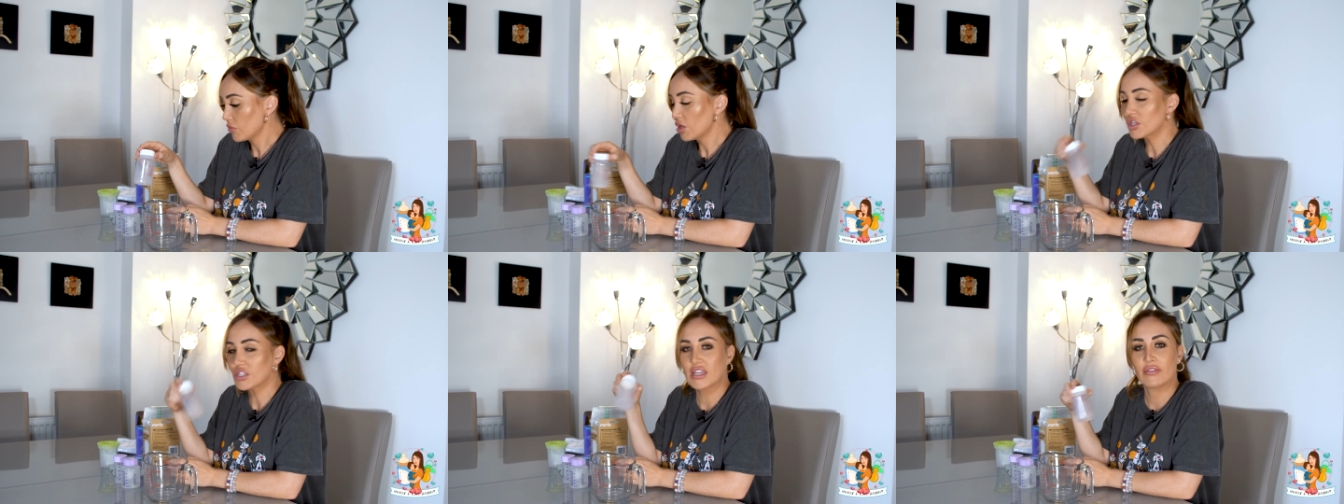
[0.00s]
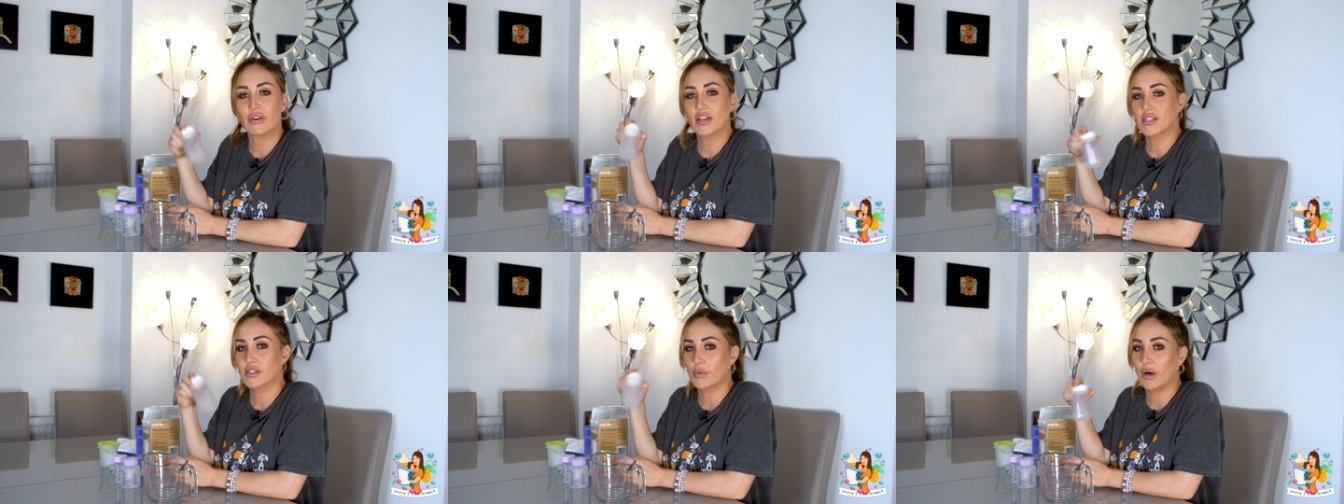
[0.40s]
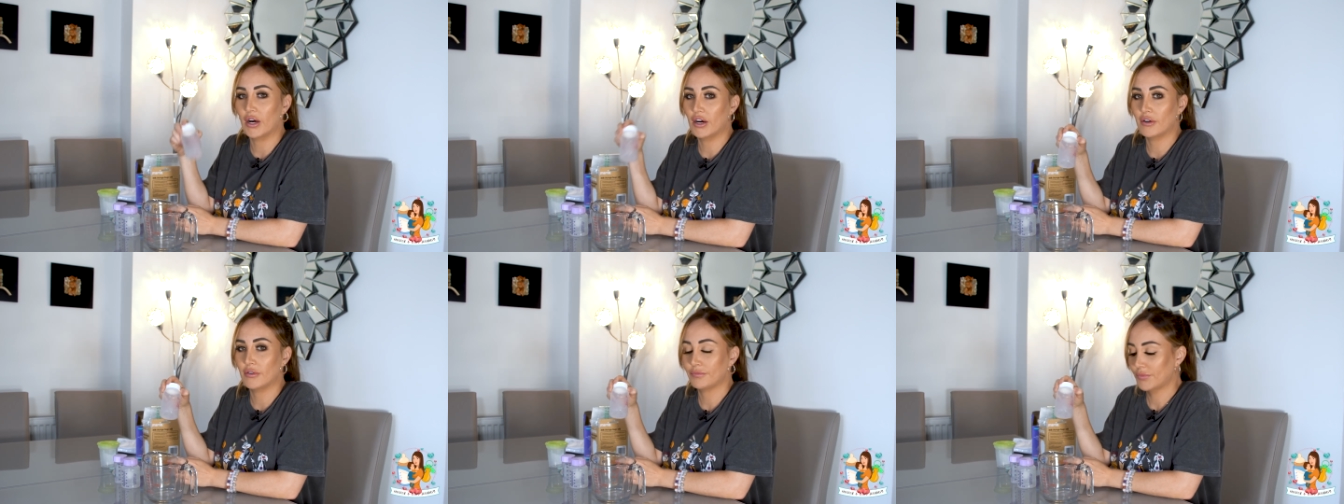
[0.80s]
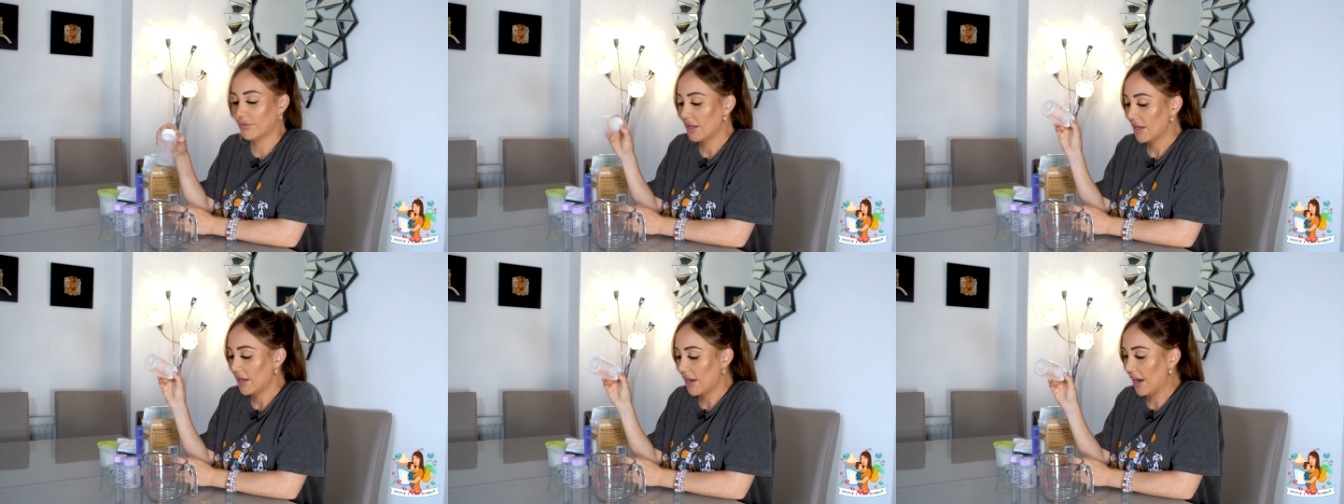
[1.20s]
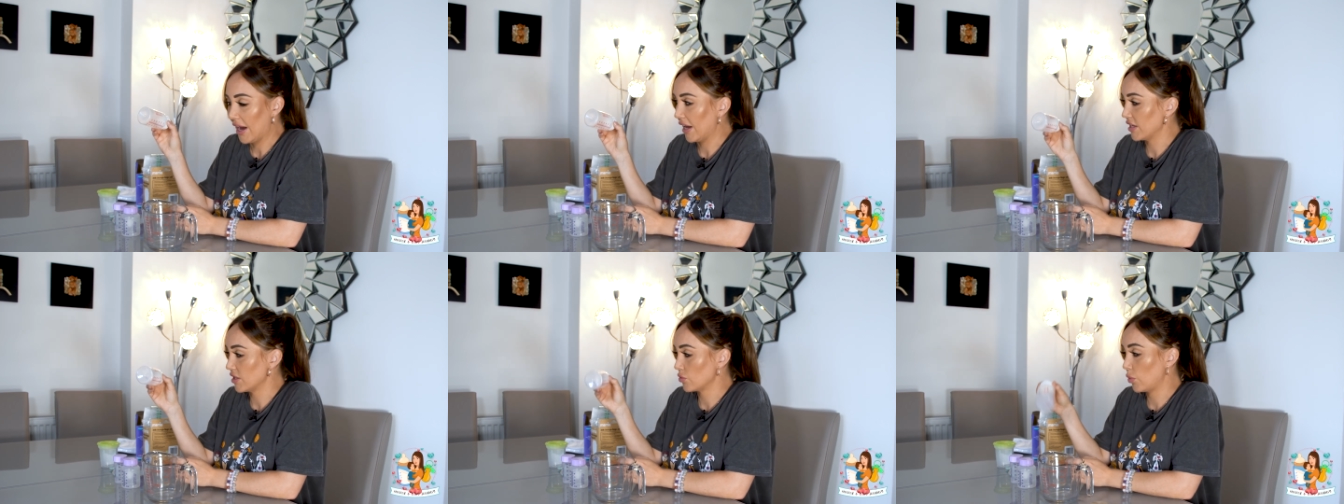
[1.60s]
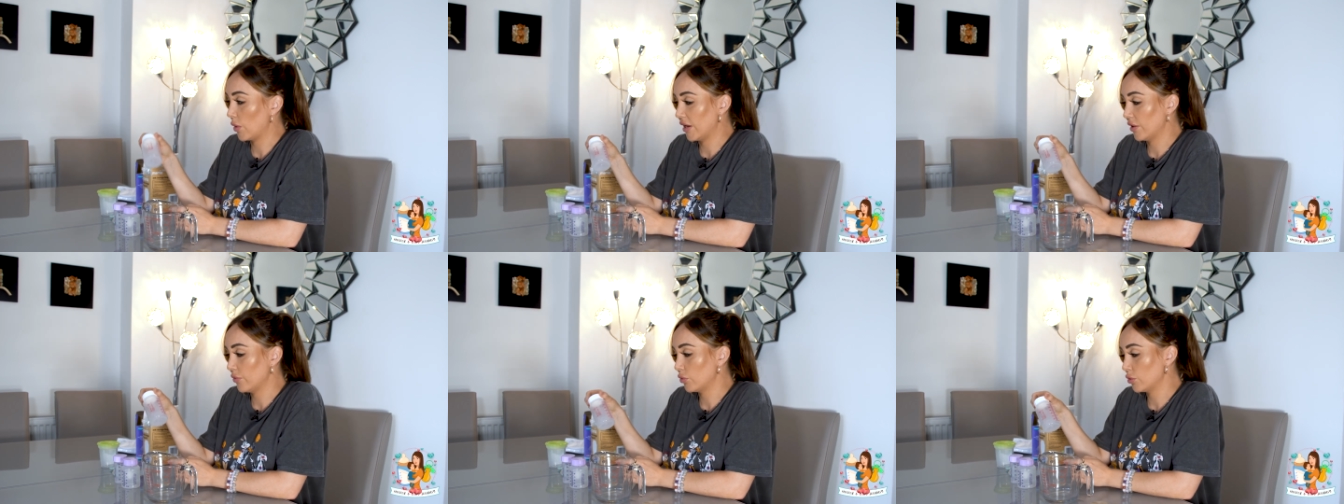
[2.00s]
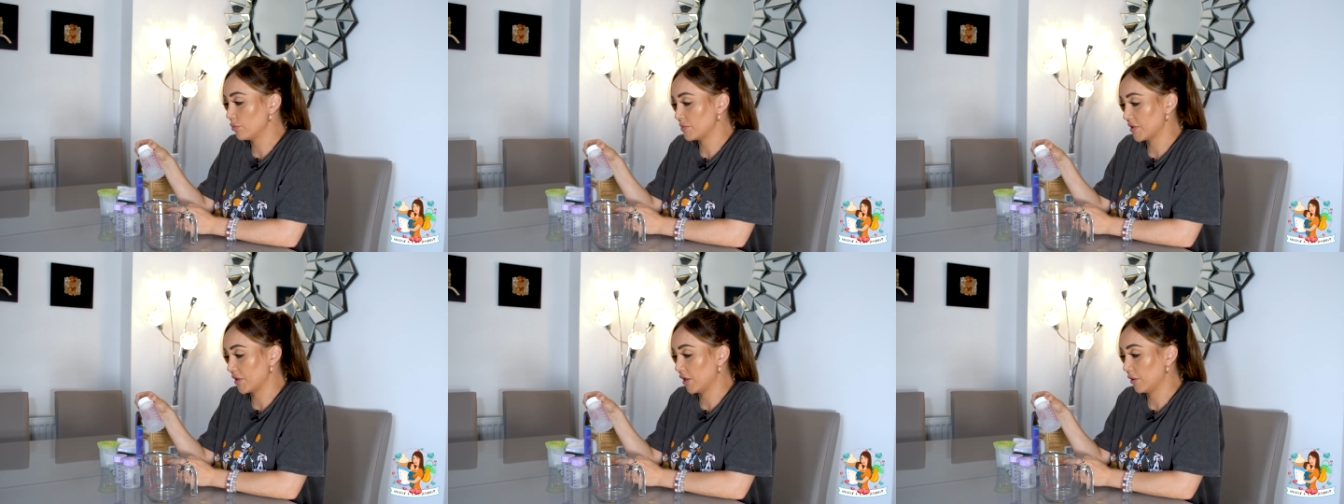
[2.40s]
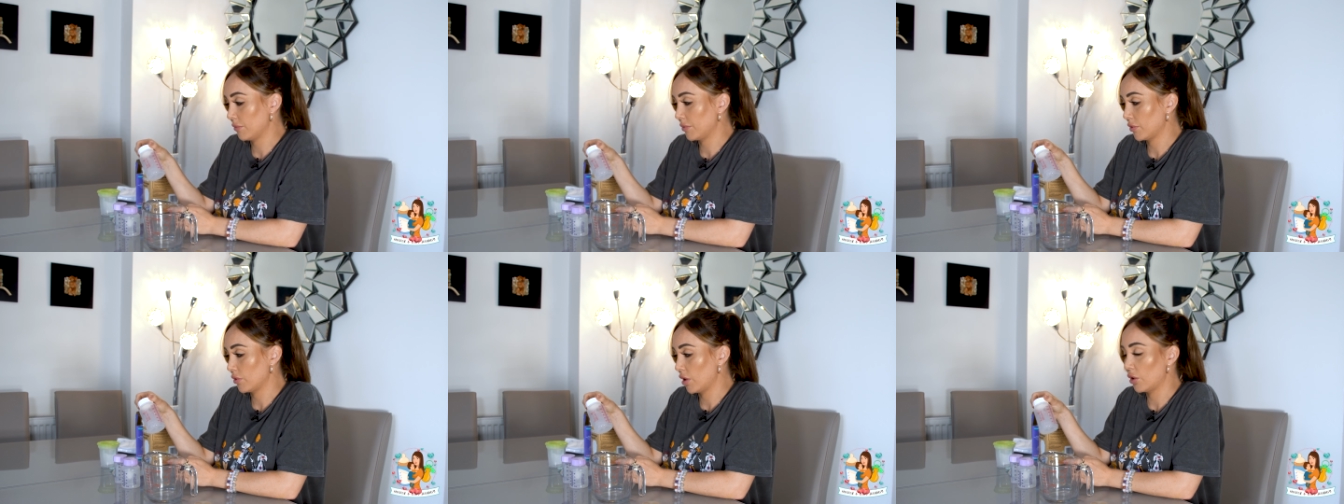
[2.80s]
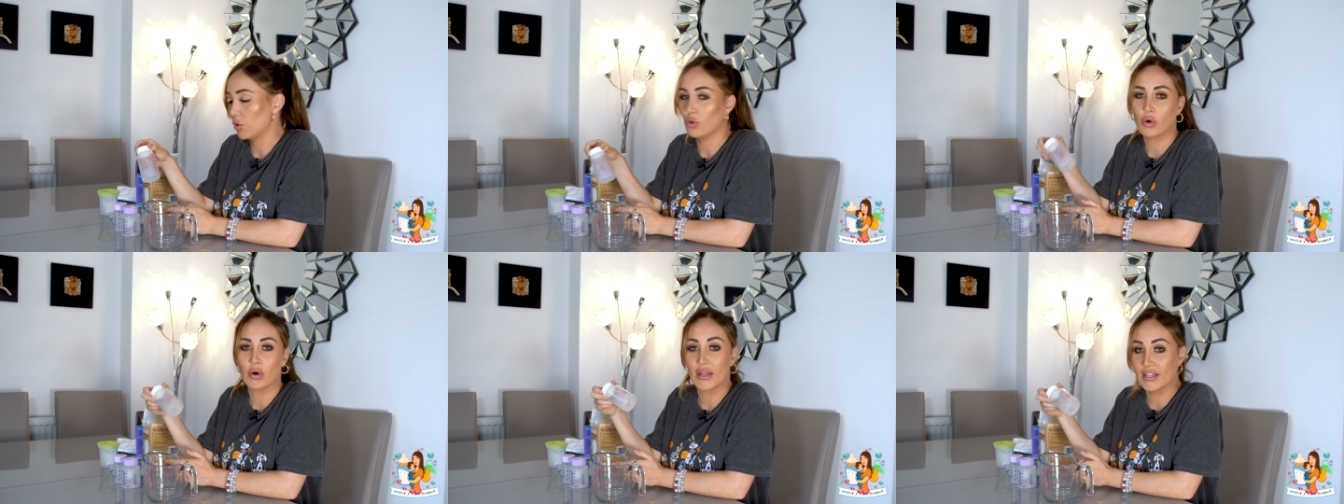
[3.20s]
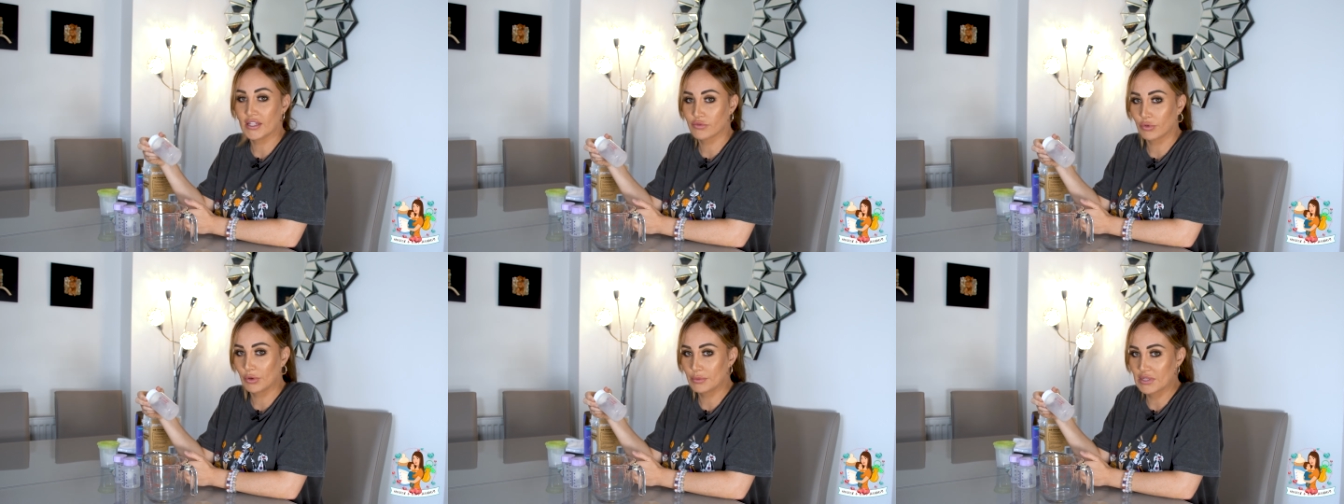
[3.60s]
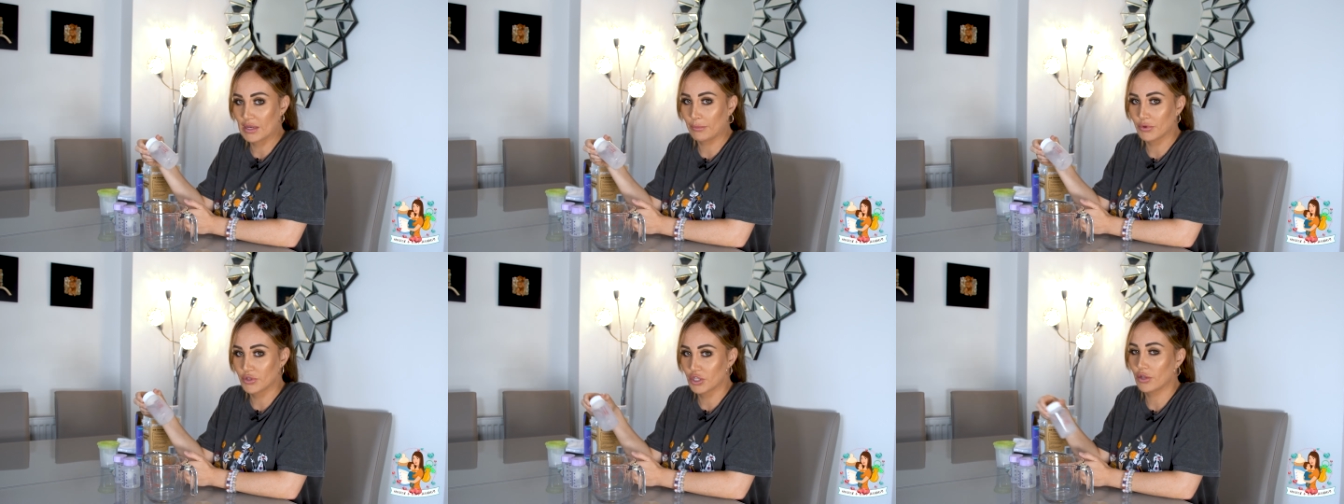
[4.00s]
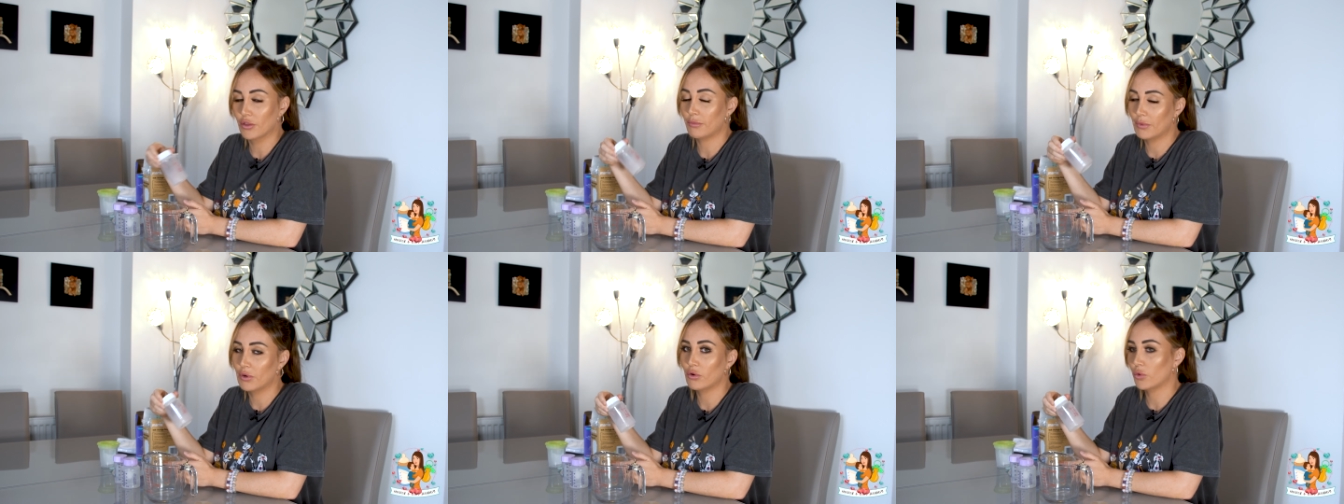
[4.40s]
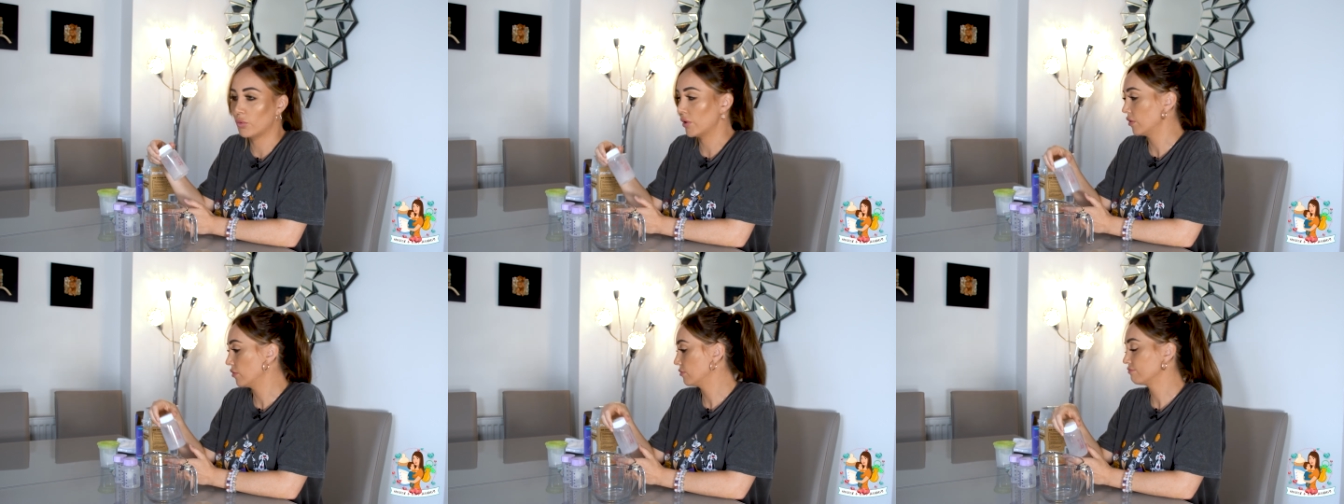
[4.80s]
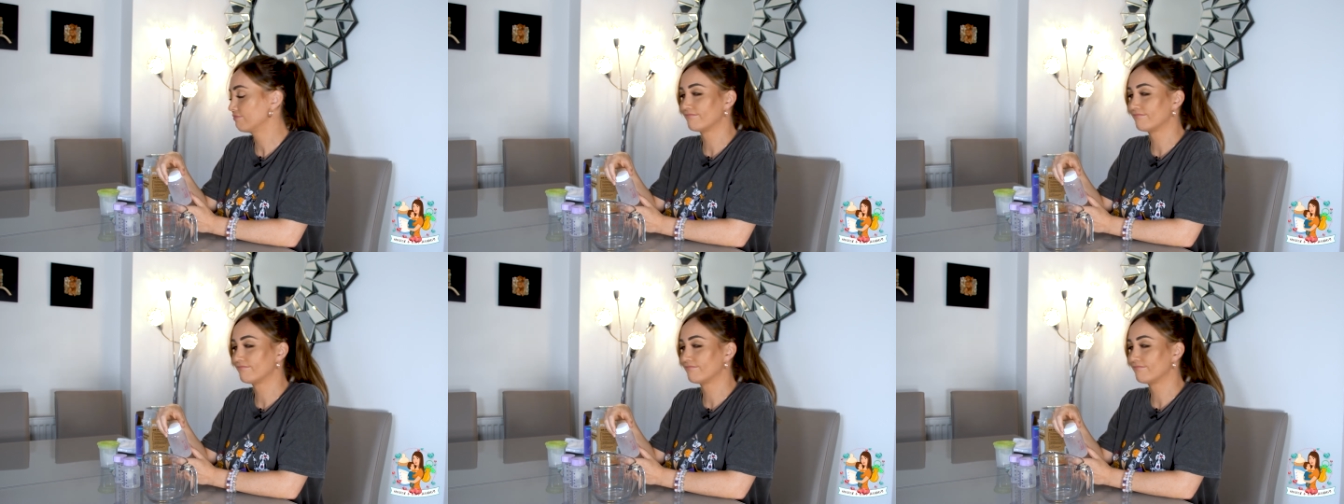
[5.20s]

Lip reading: Just give it a swirl, and when it warms up or hits room temperature, the milk will... Do